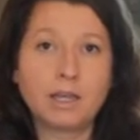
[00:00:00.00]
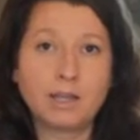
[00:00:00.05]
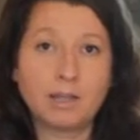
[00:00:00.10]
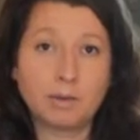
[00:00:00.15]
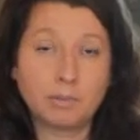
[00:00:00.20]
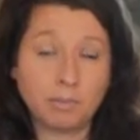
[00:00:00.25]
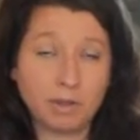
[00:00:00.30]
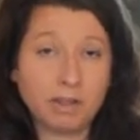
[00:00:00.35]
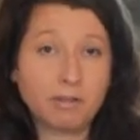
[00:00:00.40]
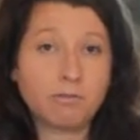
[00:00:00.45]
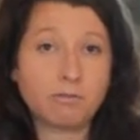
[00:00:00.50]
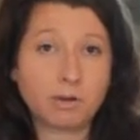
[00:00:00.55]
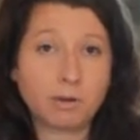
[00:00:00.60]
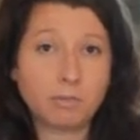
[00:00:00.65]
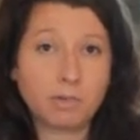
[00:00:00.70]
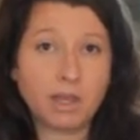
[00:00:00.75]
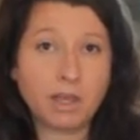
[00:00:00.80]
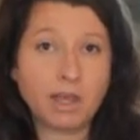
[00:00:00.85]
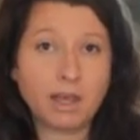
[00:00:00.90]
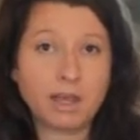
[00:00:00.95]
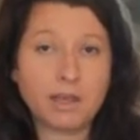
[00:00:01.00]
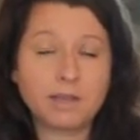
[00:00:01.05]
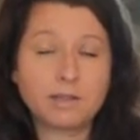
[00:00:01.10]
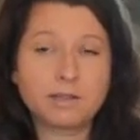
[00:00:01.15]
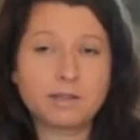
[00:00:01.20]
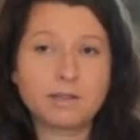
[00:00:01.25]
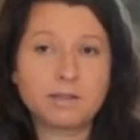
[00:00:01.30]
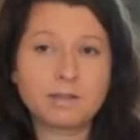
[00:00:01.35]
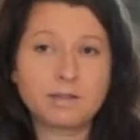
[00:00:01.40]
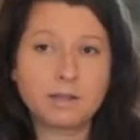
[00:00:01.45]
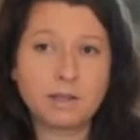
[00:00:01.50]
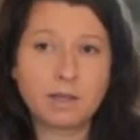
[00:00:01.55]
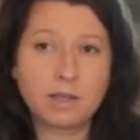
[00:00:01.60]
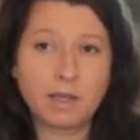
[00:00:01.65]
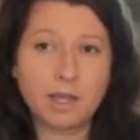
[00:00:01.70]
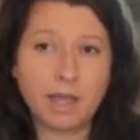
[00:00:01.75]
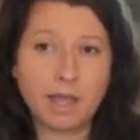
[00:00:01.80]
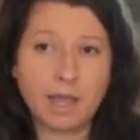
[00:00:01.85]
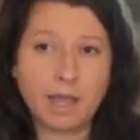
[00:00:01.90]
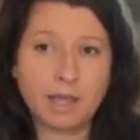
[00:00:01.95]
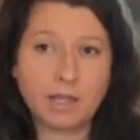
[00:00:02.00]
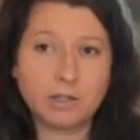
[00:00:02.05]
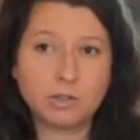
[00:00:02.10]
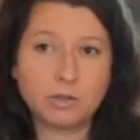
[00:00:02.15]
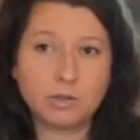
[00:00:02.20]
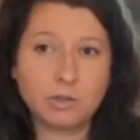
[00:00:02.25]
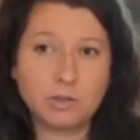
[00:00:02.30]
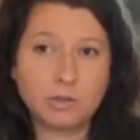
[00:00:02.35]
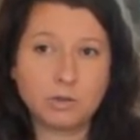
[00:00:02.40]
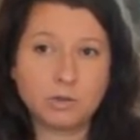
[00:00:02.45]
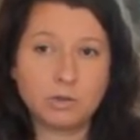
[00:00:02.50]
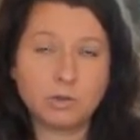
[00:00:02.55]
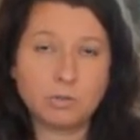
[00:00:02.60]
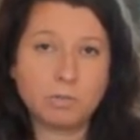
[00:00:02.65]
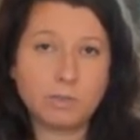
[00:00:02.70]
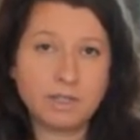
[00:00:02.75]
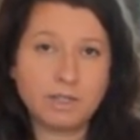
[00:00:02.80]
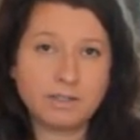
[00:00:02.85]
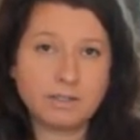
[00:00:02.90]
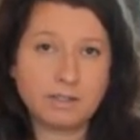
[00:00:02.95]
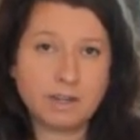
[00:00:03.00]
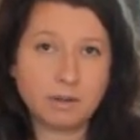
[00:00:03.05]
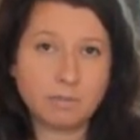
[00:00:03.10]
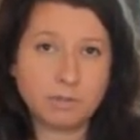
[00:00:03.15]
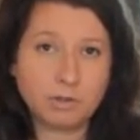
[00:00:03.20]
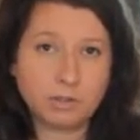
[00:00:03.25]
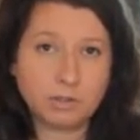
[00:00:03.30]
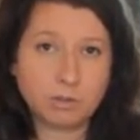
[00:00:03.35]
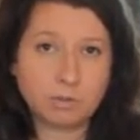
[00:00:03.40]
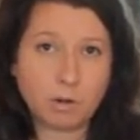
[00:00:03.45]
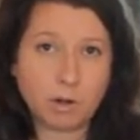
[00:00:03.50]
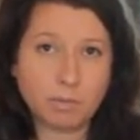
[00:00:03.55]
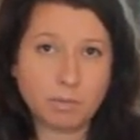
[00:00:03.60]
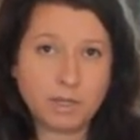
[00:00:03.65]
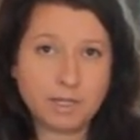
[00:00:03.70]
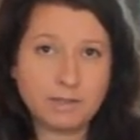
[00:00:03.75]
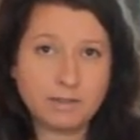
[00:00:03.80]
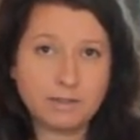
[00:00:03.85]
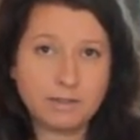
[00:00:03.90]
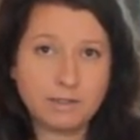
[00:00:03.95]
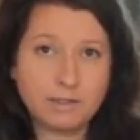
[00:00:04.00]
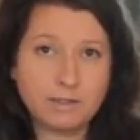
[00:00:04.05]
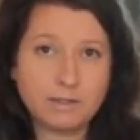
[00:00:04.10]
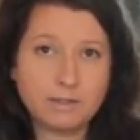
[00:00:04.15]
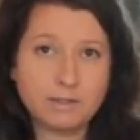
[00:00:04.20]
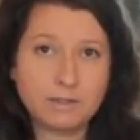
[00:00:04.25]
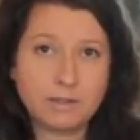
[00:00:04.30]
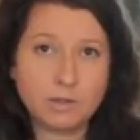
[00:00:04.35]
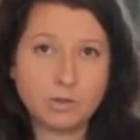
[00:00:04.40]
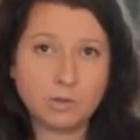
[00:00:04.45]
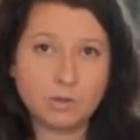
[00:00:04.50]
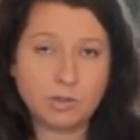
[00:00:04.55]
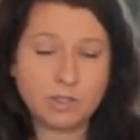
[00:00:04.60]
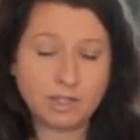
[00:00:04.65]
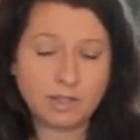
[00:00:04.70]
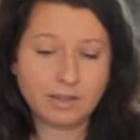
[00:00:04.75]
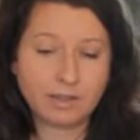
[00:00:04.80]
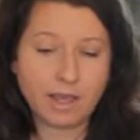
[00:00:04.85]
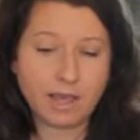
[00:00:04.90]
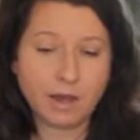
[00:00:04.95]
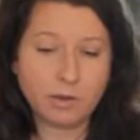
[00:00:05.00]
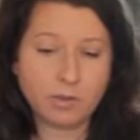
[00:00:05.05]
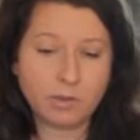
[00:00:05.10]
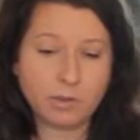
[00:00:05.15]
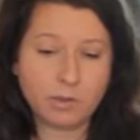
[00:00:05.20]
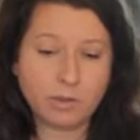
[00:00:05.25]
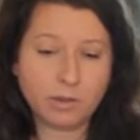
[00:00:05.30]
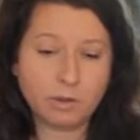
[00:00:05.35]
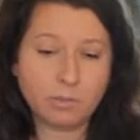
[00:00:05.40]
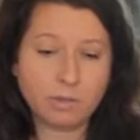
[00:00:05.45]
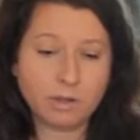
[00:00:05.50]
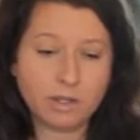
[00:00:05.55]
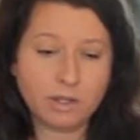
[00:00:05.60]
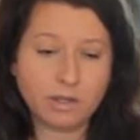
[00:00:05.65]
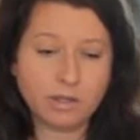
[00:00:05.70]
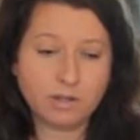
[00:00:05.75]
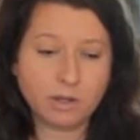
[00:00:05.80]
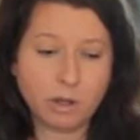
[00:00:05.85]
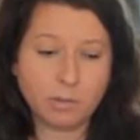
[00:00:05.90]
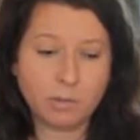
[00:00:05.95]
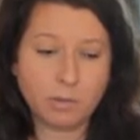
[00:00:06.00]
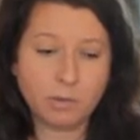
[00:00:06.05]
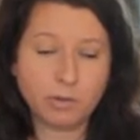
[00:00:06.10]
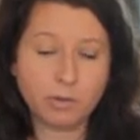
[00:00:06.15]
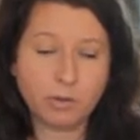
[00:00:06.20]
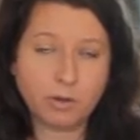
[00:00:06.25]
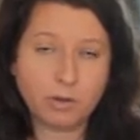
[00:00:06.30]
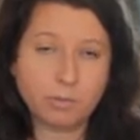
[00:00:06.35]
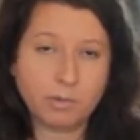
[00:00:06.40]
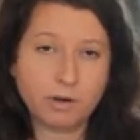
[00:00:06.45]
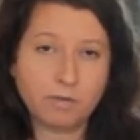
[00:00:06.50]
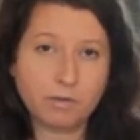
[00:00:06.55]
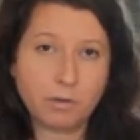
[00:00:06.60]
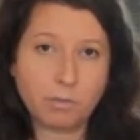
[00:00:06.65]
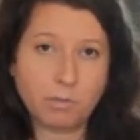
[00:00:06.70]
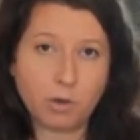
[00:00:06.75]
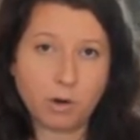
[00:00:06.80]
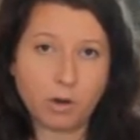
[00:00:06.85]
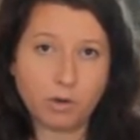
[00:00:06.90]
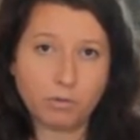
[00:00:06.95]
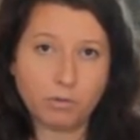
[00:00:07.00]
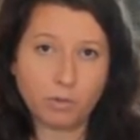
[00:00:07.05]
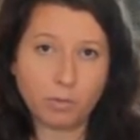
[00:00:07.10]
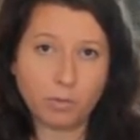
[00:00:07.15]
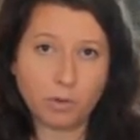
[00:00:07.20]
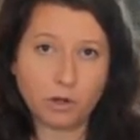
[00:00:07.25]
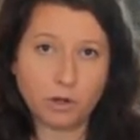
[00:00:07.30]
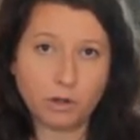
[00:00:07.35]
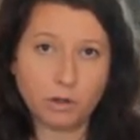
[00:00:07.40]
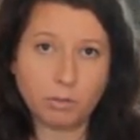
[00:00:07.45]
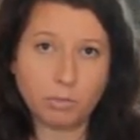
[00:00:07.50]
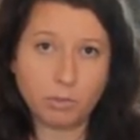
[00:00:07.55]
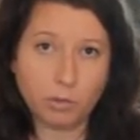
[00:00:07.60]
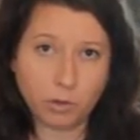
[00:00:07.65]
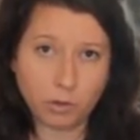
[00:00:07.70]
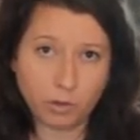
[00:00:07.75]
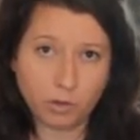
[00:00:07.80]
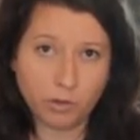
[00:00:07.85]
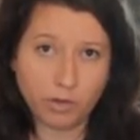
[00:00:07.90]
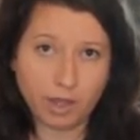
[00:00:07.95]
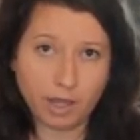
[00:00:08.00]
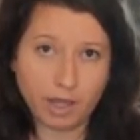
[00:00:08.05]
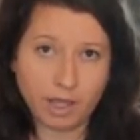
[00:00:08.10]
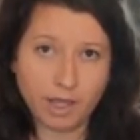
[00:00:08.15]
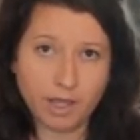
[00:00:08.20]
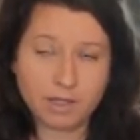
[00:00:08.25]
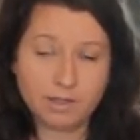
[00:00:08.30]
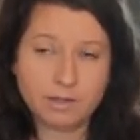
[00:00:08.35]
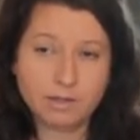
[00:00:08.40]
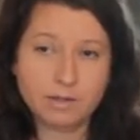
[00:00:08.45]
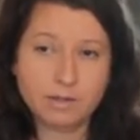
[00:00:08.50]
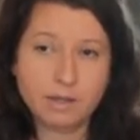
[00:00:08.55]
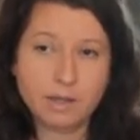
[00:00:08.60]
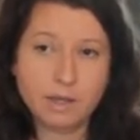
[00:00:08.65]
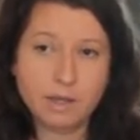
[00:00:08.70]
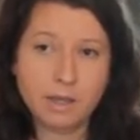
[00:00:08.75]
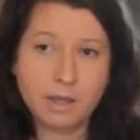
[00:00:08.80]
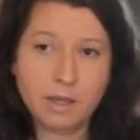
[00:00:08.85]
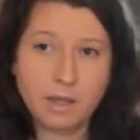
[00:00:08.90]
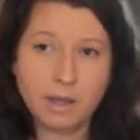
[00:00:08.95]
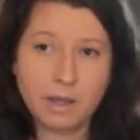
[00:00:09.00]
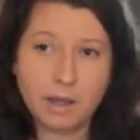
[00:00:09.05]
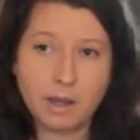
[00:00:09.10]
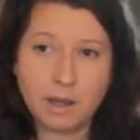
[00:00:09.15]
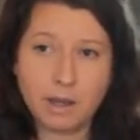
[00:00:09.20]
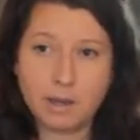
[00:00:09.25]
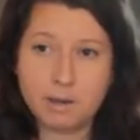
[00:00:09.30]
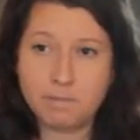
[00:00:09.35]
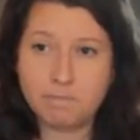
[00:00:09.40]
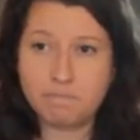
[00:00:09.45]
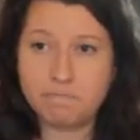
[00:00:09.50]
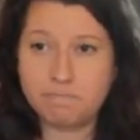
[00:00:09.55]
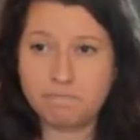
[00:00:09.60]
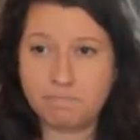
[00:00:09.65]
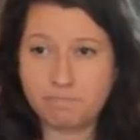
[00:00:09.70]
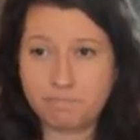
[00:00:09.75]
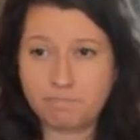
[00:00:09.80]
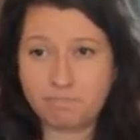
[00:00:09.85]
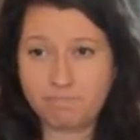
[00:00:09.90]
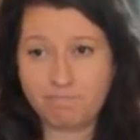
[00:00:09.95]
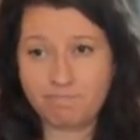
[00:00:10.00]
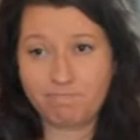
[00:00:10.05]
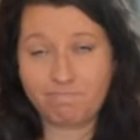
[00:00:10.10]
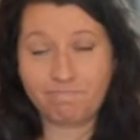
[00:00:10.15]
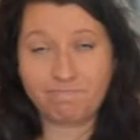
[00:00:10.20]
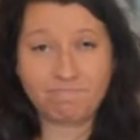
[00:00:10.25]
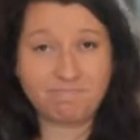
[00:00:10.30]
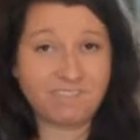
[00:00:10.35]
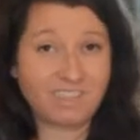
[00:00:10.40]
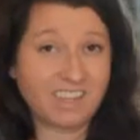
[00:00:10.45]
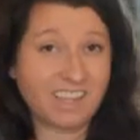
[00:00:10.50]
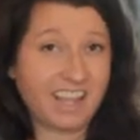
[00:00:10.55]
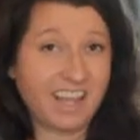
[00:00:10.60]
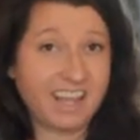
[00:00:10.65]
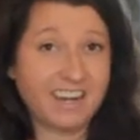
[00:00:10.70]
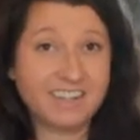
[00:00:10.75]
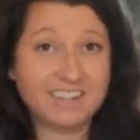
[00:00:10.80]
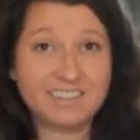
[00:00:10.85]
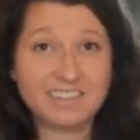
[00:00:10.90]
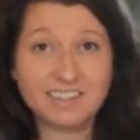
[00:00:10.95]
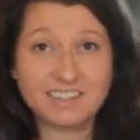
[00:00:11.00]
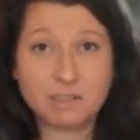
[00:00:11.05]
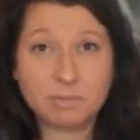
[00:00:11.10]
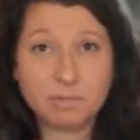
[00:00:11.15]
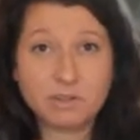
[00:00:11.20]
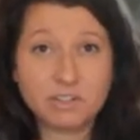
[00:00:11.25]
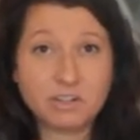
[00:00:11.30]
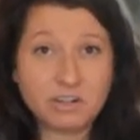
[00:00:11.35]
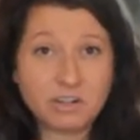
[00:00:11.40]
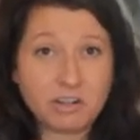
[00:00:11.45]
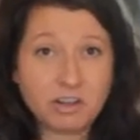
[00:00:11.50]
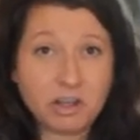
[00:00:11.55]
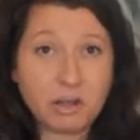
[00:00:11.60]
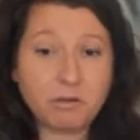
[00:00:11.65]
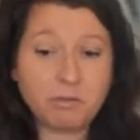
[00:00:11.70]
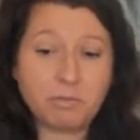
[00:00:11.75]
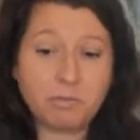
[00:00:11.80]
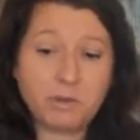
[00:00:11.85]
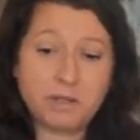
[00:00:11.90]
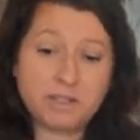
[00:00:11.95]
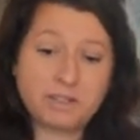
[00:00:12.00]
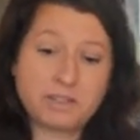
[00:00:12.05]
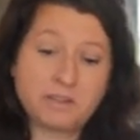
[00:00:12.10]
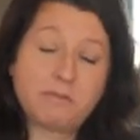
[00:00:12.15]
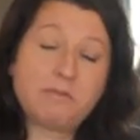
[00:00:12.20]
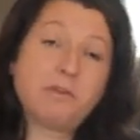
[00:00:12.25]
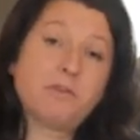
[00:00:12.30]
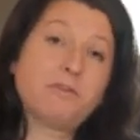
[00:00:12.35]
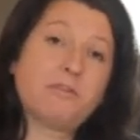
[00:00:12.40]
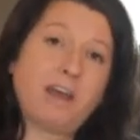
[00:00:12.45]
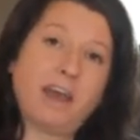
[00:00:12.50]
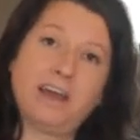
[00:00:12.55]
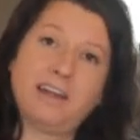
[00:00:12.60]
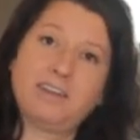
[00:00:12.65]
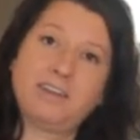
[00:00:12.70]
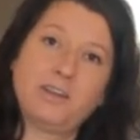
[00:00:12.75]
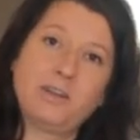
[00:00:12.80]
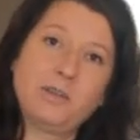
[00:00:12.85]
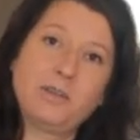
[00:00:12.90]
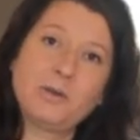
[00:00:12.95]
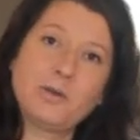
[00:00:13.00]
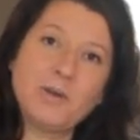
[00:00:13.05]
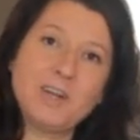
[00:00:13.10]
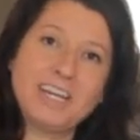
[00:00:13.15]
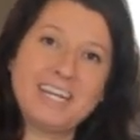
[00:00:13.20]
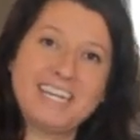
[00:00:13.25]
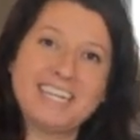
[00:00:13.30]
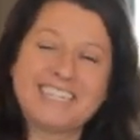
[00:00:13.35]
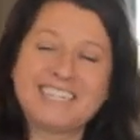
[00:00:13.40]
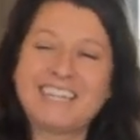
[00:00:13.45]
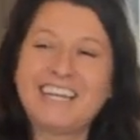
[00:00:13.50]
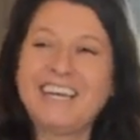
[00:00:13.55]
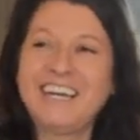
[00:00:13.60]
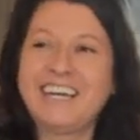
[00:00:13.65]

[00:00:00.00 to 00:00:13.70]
meat from the heads and you piece it up into small pieces. You stick that with a little bit, top it with a little bit of the broth from where you boiled the heads. And it sets up into a loaf because of the fat and the grease.